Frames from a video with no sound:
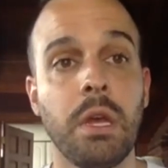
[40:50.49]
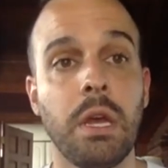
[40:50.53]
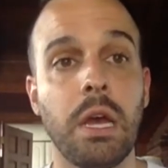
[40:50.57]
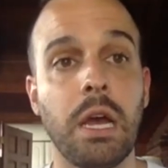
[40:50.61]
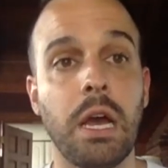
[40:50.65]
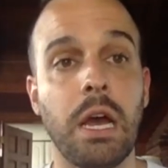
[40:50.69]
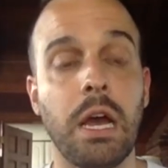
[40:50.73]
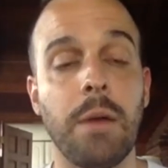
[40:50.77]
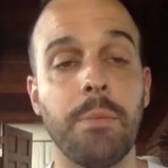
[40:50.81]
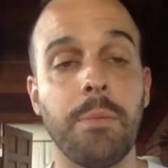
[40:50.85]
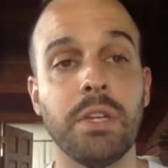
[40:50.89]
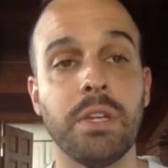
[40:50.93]

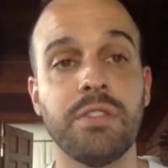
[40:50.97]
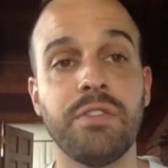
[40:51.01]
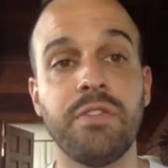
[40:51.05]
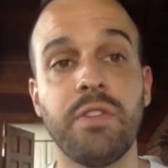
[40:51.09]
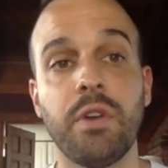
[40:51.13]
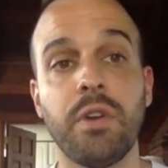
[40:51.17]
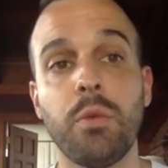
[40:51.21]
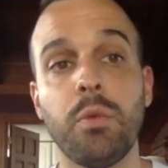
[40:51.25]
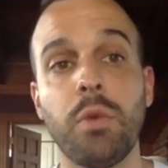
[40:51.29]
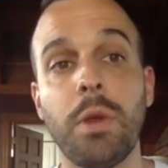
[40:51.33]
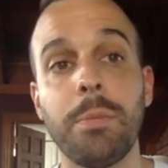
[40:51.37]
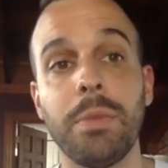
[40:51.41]
that's
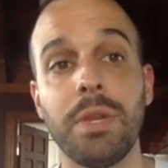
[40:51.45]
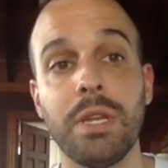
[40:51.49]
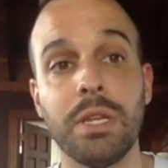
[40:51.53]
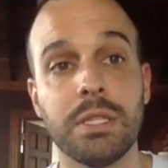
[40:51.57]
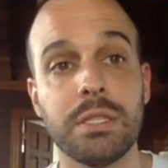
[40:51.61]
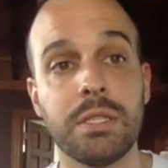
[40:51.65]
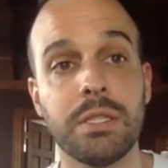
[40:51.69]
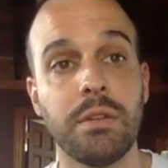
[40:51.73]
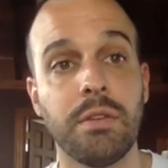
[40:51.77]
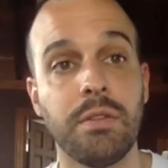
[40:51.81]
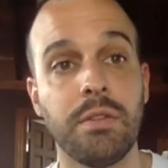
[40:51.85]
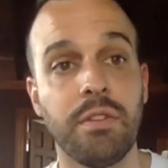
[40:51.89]
very
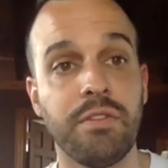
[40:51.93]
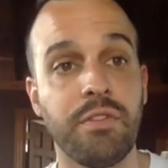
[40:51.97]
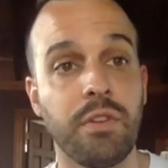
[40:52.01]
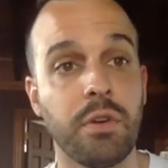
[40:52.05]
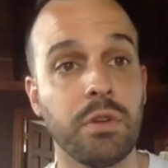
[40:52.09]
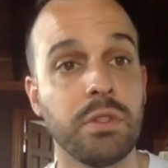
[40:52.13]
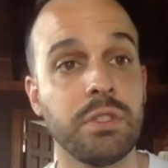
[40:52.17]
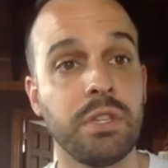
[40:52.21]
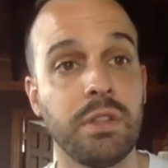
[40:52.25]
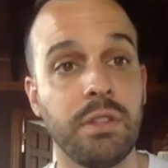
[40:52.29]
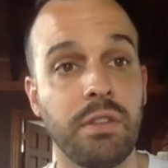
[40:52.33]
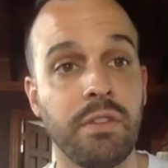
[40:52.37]
reminiscent of the
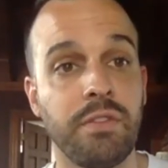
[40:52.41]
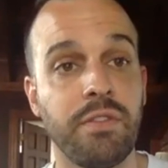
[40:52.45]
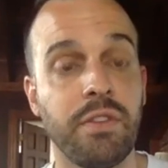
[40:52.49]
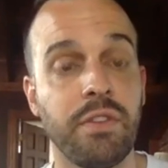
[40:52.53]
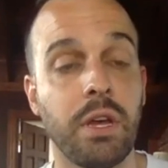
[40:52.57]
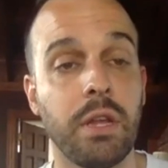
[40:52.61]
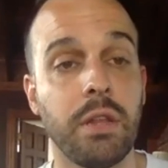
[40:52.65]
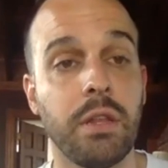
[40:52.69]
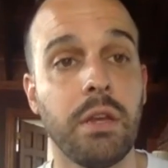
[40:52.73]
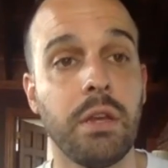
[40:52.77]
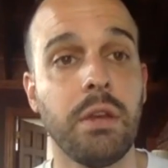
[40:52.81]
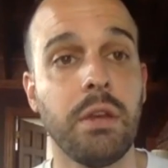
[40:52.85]
First
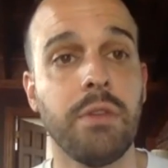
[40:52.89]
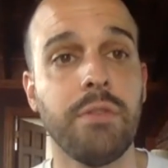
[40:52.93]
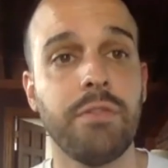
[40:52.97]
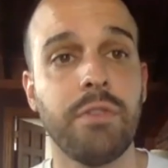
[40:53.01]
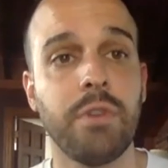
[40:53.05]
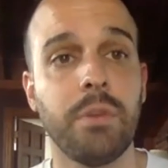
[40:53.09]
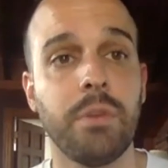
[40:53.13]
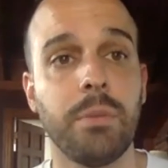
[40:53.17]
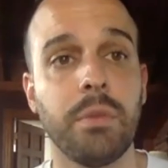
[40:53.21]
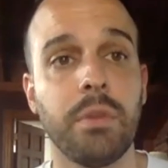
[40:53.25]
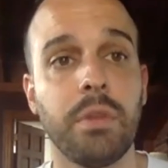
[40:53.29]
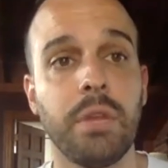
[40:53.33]
Intifada
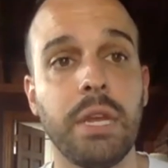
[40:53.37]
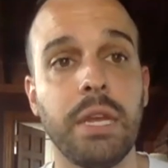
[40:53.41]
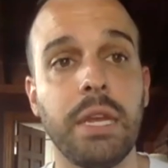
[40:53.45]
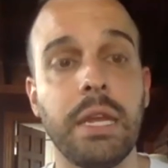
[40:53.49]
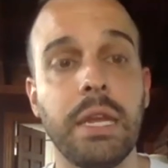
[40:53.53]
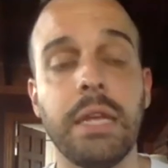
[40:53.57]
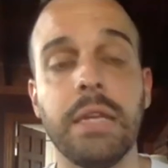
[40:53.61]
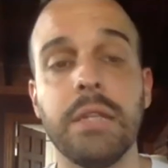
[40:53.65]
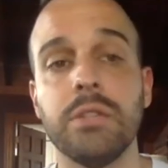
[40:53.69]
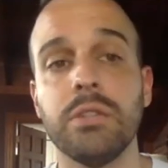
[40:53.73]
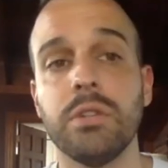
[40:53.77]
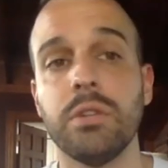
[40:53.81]
from the late
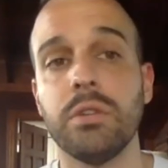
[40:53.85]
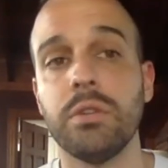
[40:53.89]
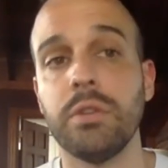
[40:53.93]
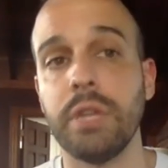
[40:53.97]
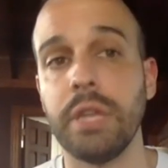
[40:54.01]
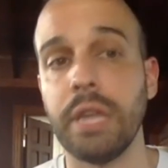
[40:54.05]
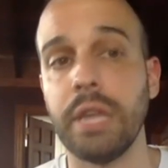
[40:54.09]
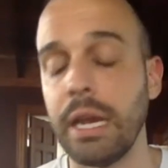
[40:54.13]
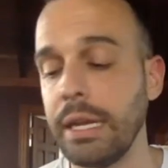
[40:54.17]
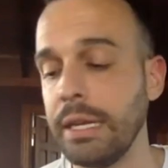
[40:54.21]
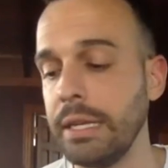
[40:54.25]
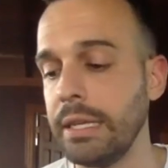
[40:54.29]
80s, early
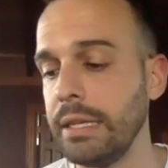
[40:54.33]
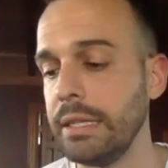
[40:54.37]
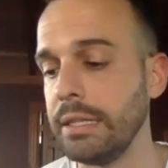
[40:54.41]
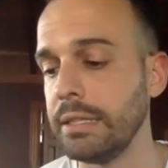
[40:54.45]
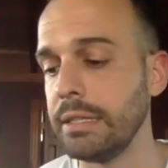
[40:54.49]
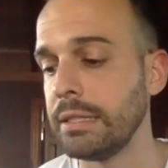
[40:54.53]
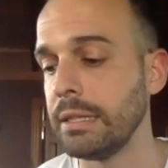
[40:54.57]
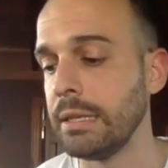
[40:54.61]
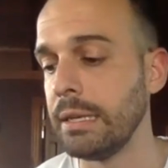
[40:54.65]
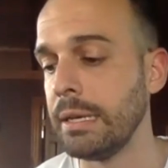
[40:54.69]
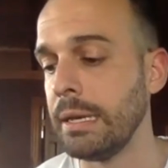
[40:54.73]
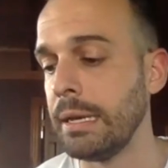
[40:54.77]

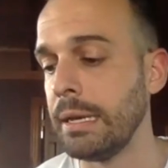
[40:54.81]
90s.